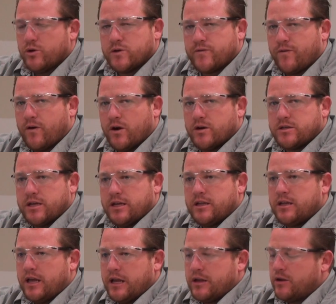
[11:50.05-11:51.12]
as far as
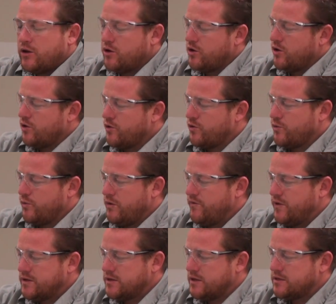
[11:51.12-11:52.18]
in your 3
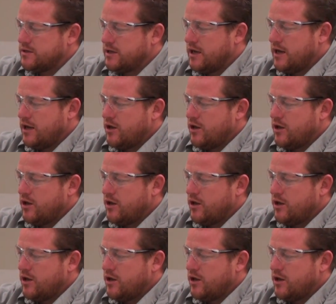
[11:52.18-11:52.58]
visits.